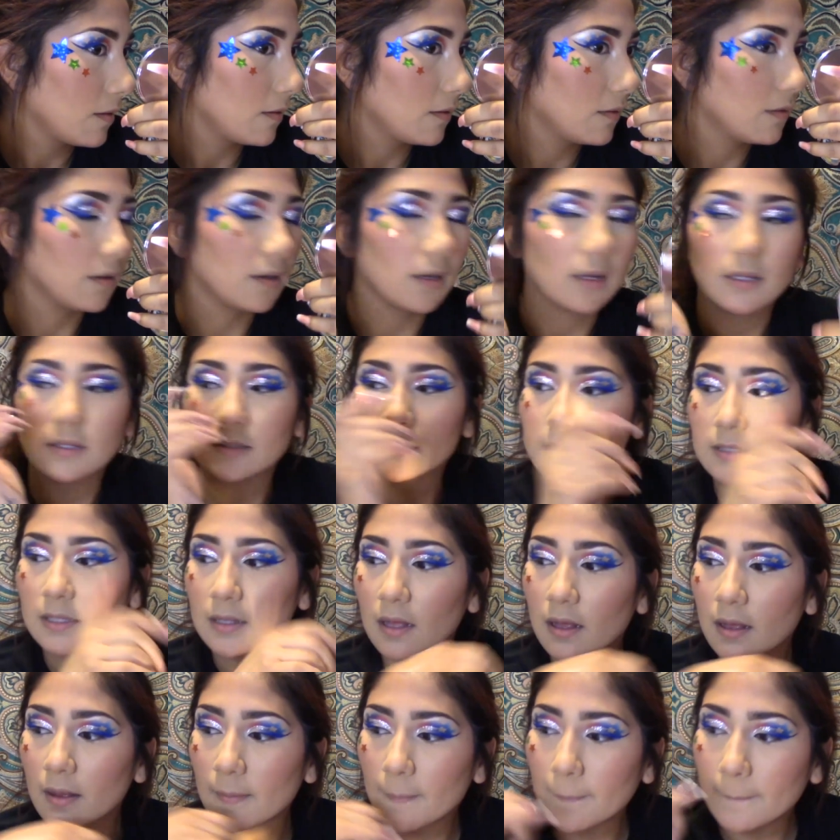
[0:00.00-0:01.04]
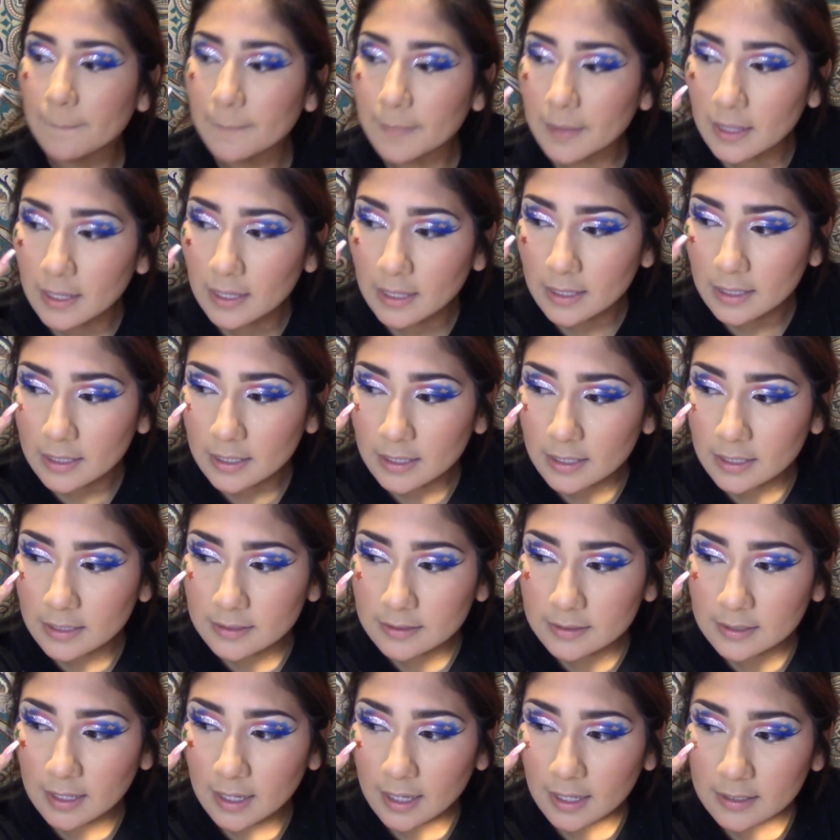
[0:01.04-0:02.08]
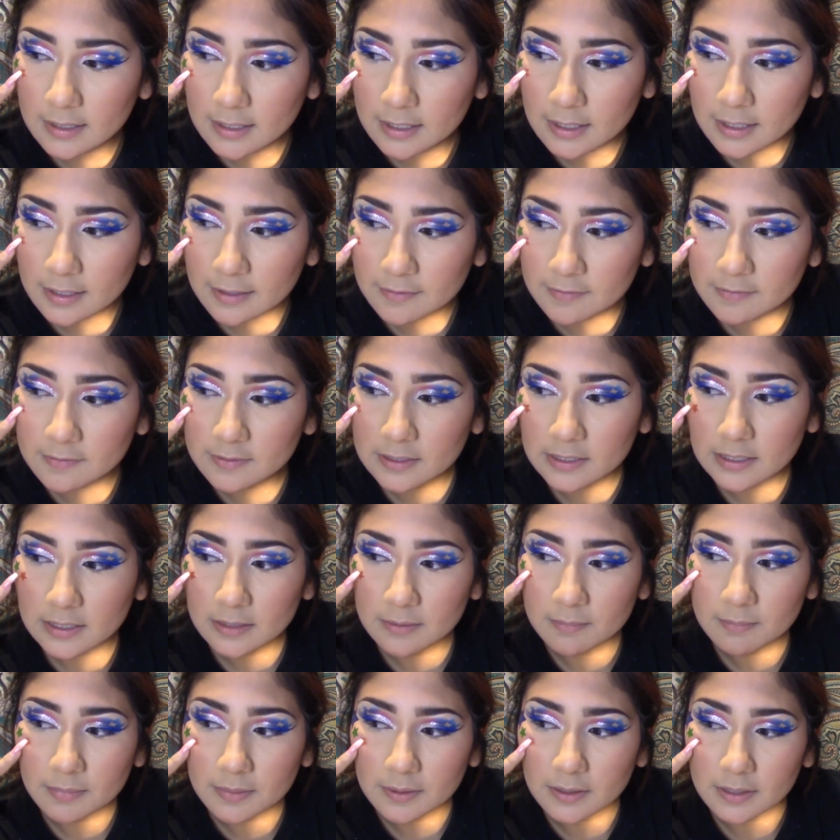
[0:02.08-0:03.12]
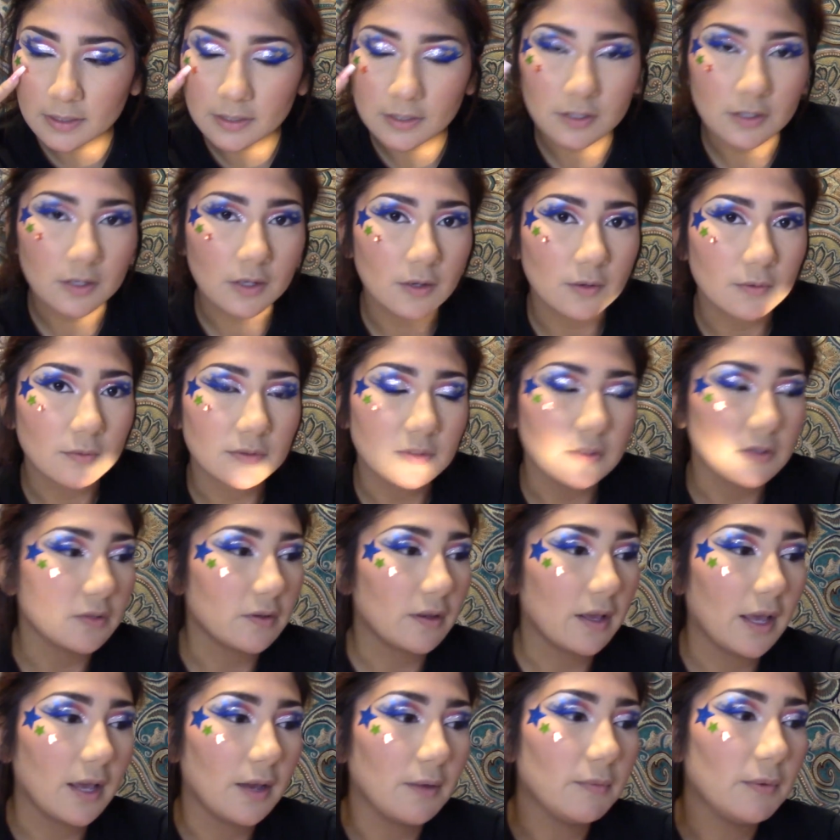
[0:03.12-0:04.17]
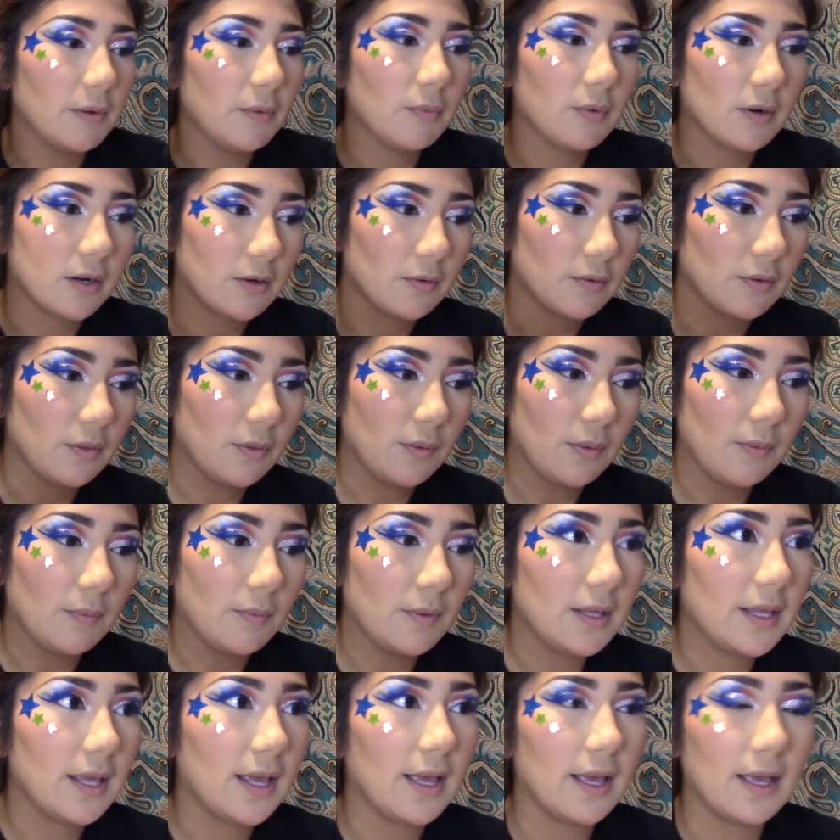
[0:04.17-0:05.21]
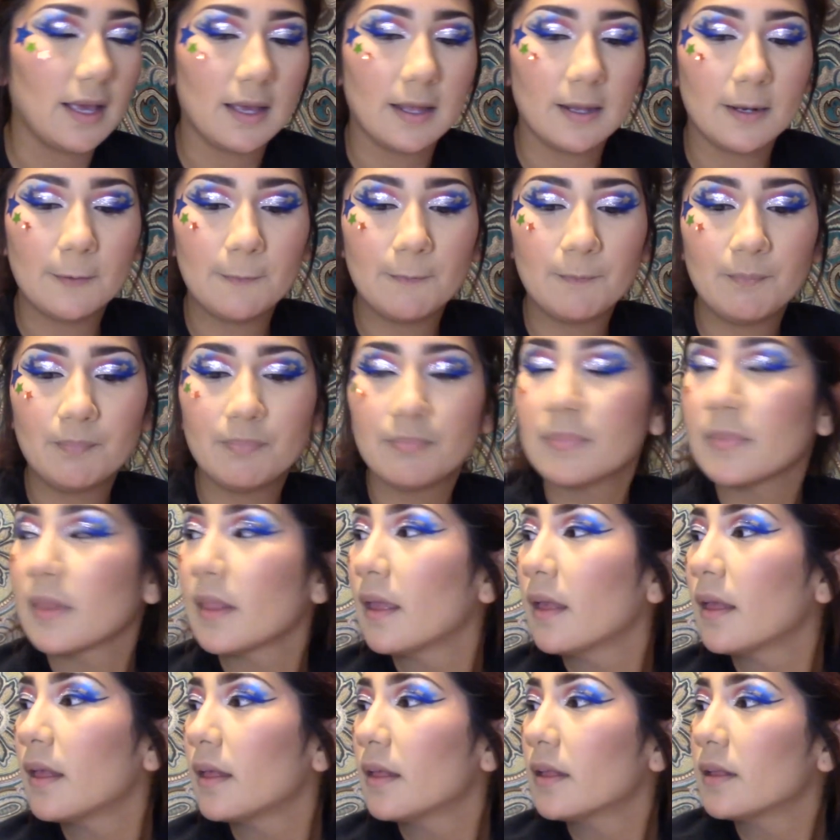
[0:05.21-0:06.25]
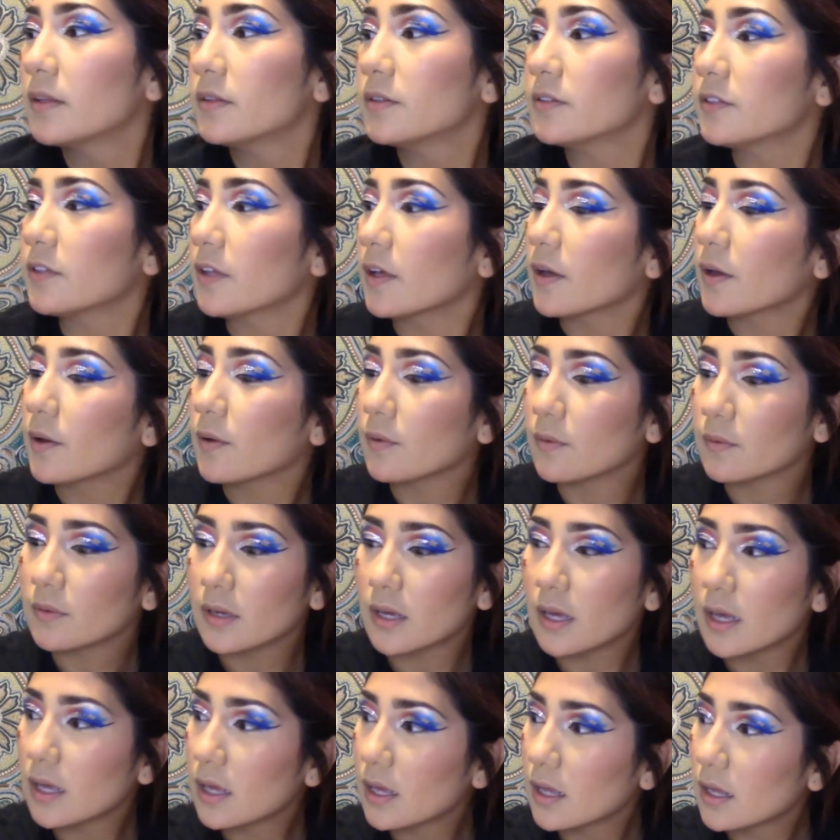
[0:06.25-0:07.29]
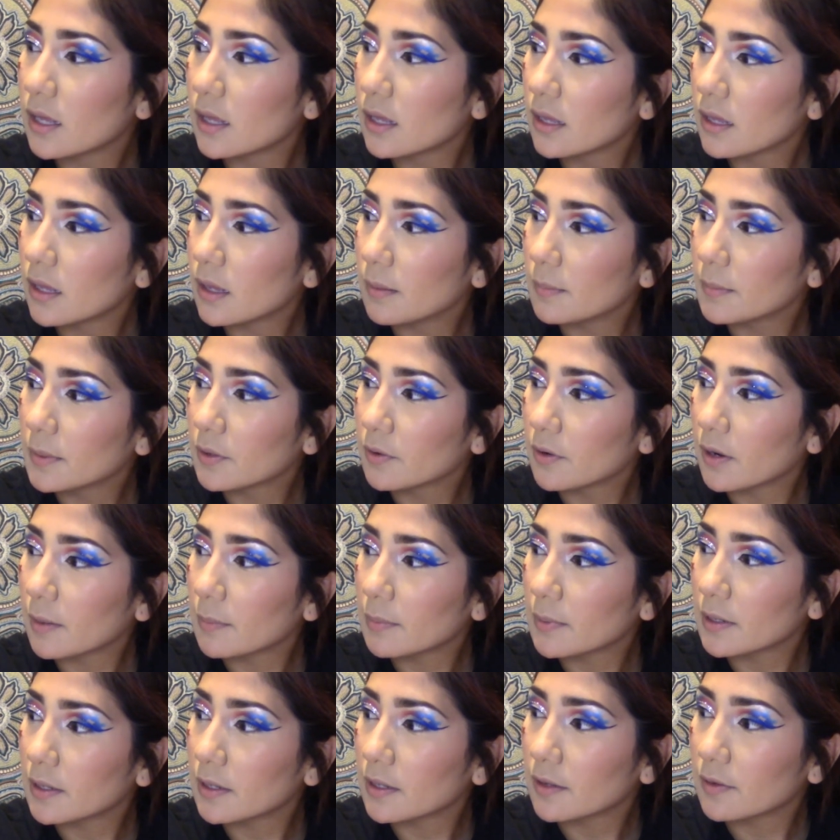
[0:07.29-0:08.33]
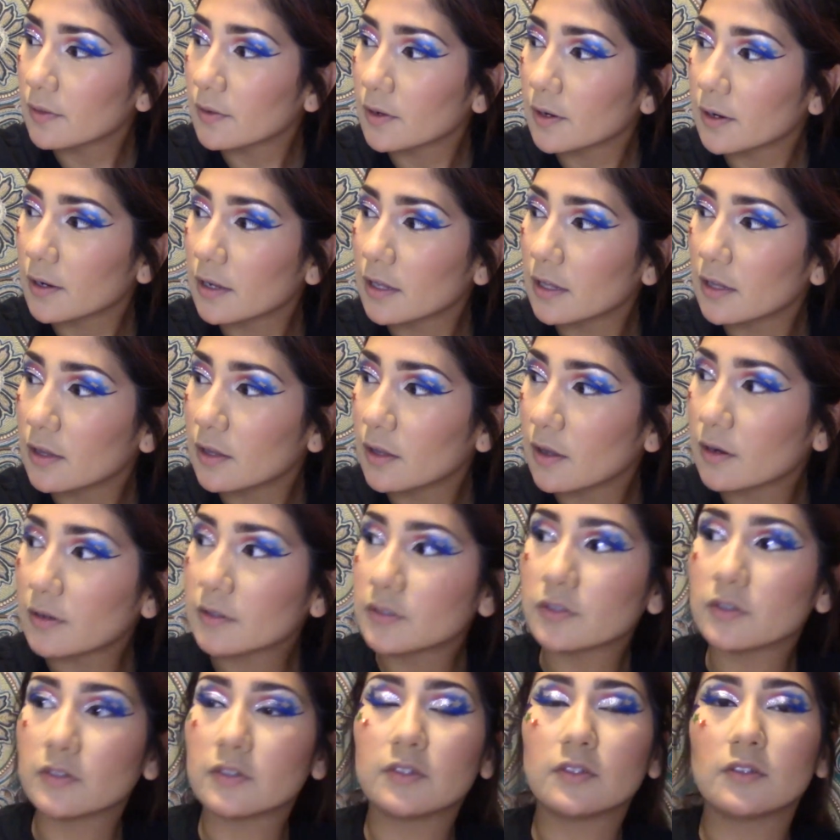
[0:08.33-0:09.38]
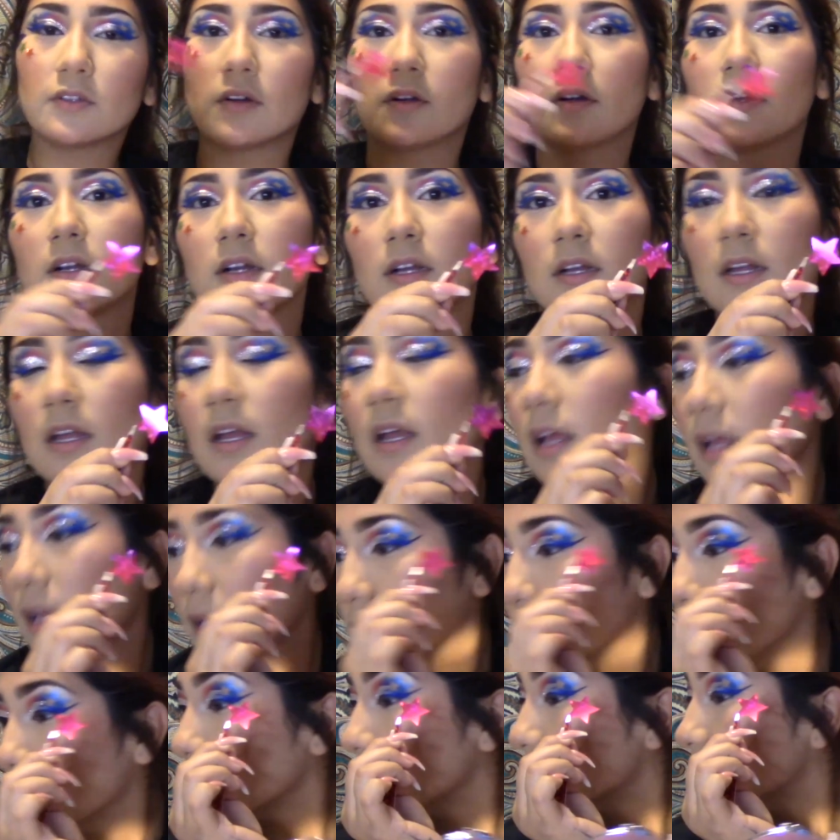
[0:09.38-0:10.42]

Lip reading: Alright, it's a tad lifted, but you know, it's okay, we work with what we can. So I'm going to grab another larger star, do the